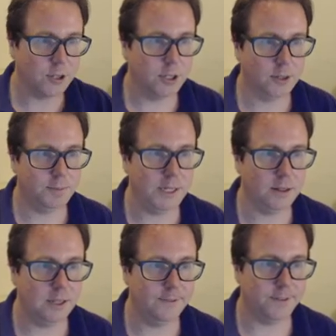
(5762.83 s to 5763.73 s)
are going to be
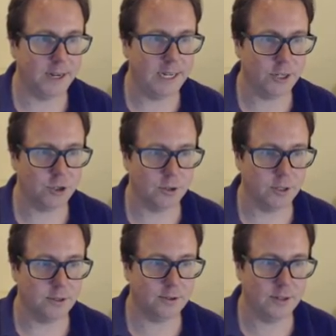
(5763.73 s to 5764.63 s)
the
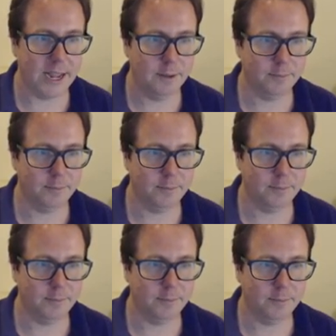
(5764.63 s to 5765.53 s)
financial
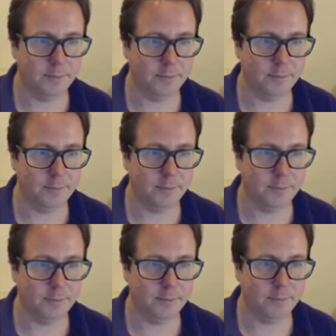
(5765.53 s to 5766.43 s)
statements.
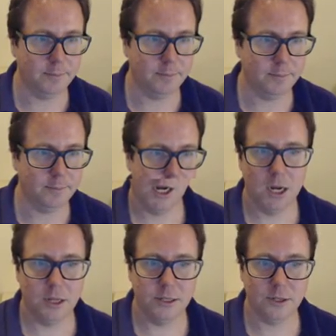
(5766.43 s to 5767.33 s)

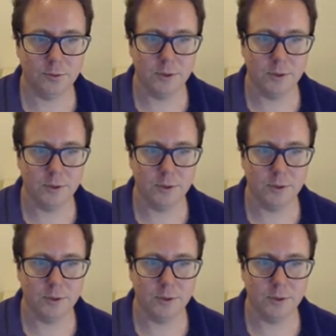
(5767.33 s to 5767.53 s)
Uh, this